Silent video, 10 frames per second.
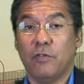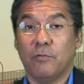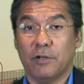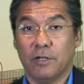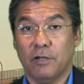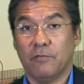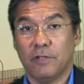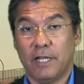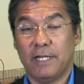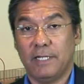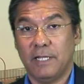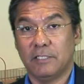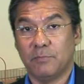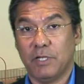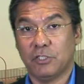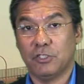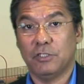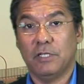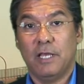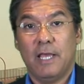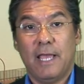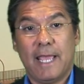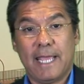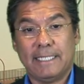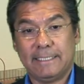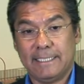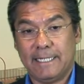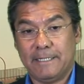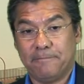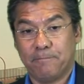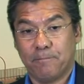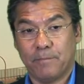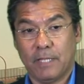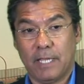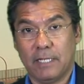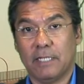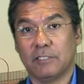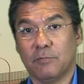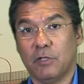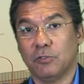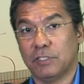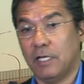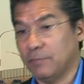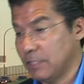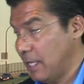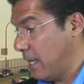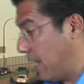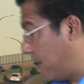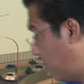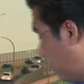Then we're going to cover the 90-day inspection and some other steps. And when